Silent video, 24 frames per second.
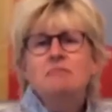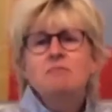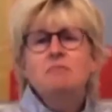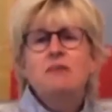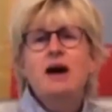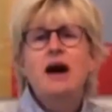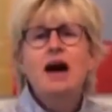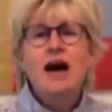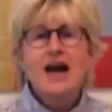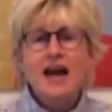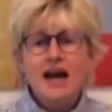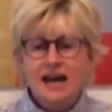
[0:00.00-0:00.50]

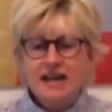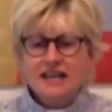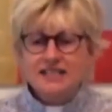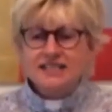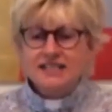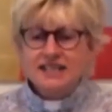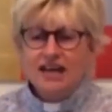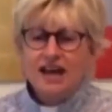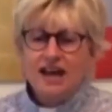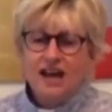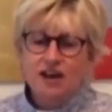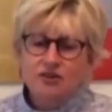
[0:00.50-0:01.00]
my
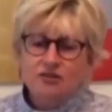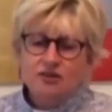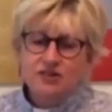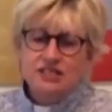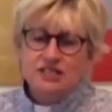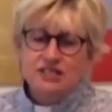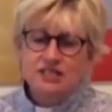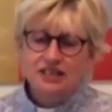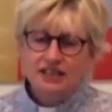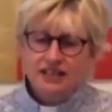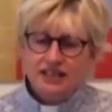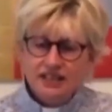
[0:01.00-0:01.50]

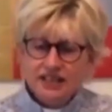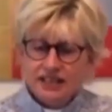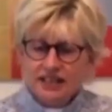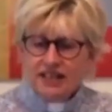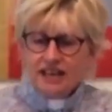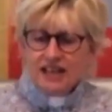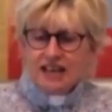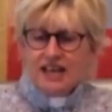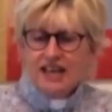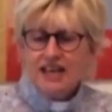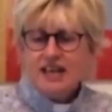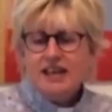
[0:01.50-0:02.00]
doubts,
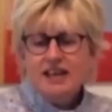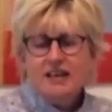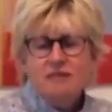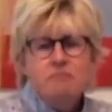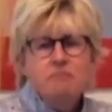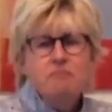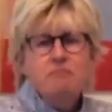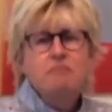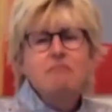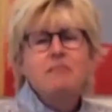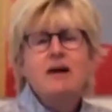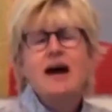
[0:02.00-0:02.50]

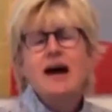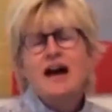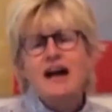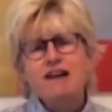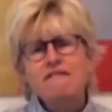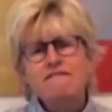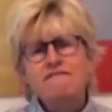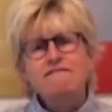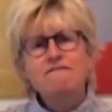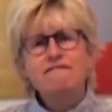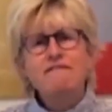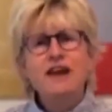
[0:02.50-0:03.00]
in
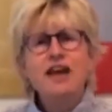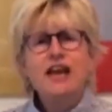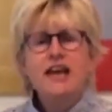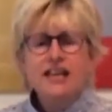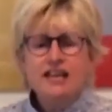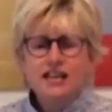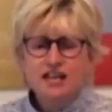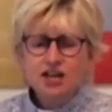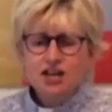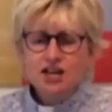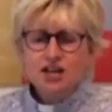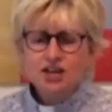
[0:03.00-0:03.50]
my
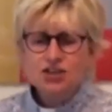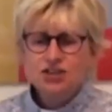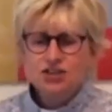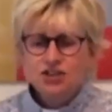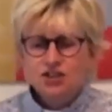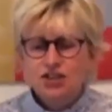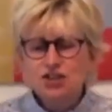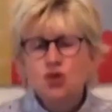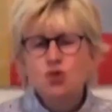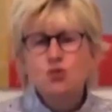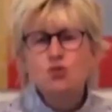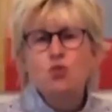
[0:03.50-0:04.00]
failures,
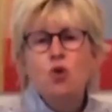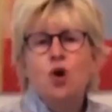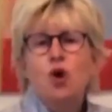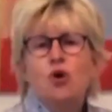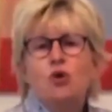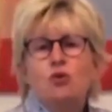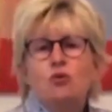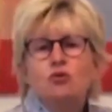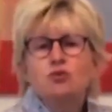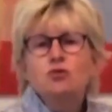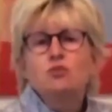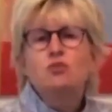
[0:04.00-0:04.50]
you
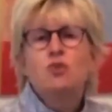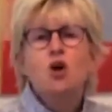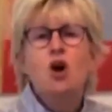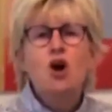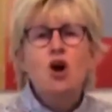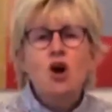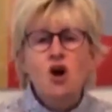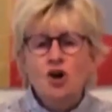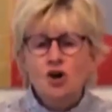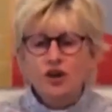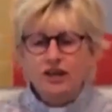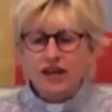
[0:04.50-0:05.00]
won't
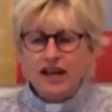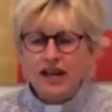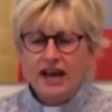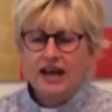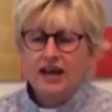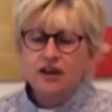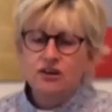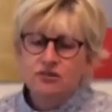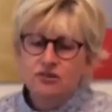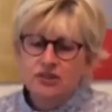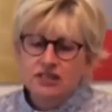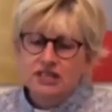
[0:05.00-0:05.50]
walk
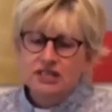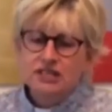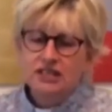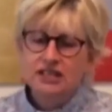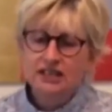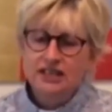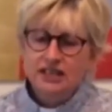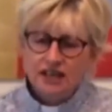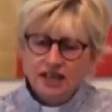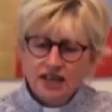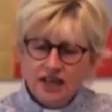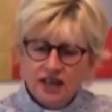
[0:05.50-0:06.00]
out.
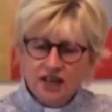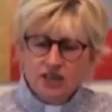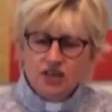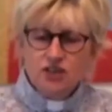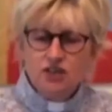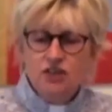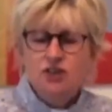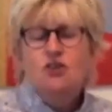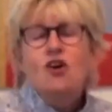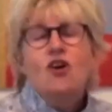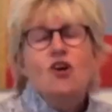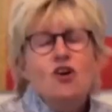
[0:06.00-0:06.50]

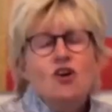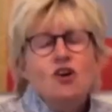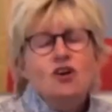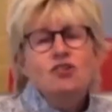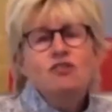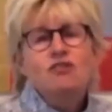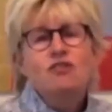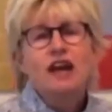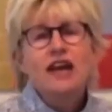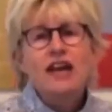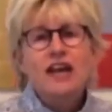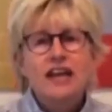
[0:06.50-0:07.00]
Your
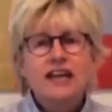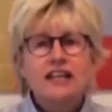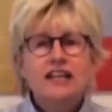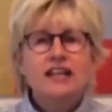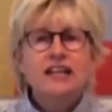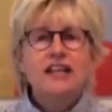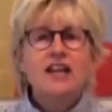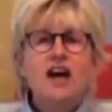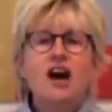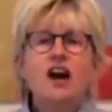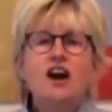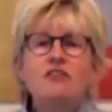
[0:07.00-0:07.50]
great
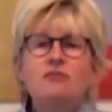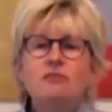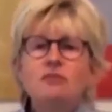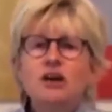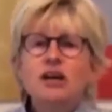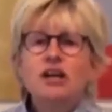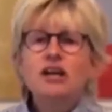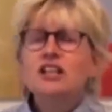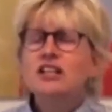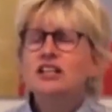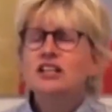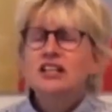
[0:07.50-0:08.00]
love
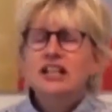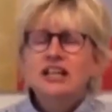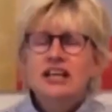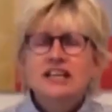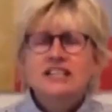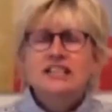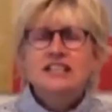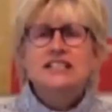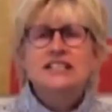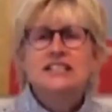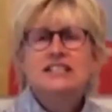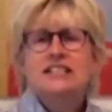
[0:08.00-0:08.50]
will
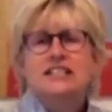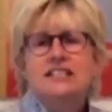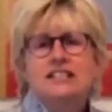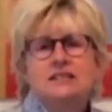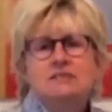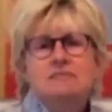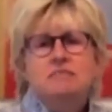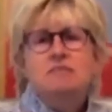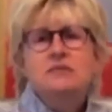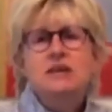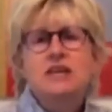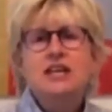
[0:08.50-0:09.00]

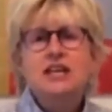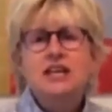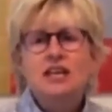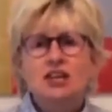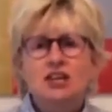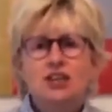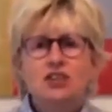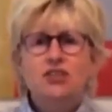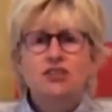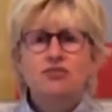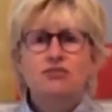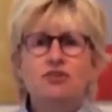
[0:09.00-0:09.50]
lead
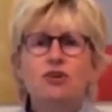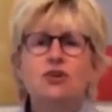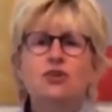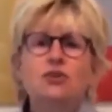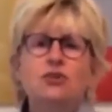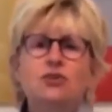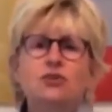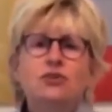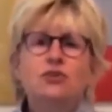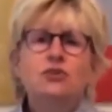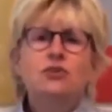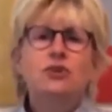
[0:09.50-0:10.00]
me
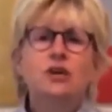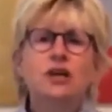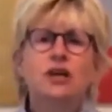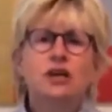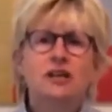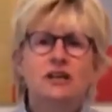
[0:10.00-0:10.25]
through.